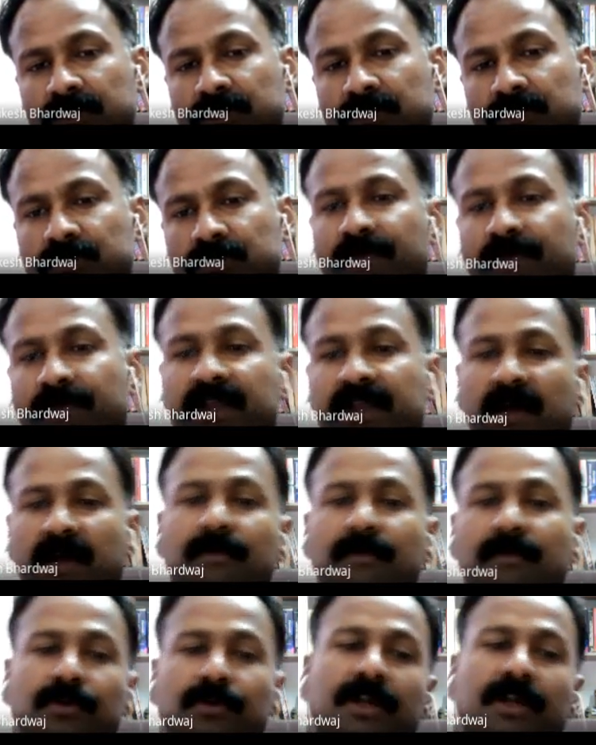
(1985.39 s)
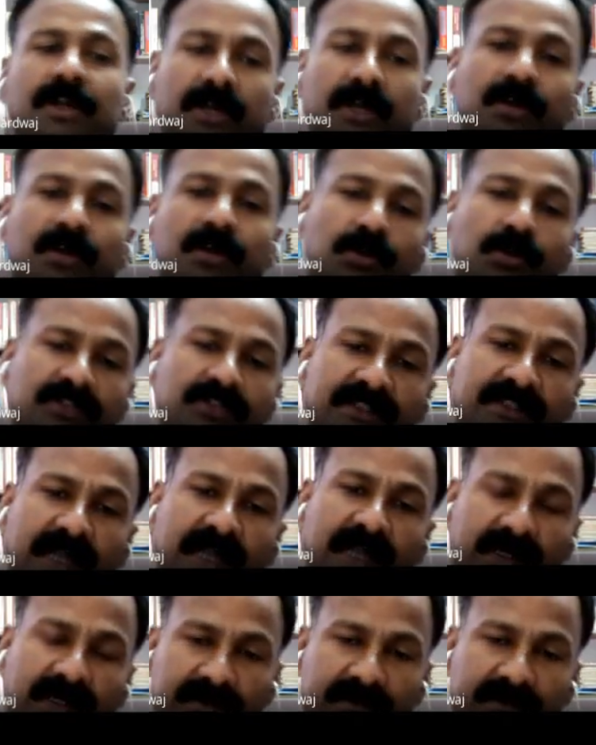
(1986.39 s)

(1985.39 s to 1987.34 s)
So we come to the conclusion that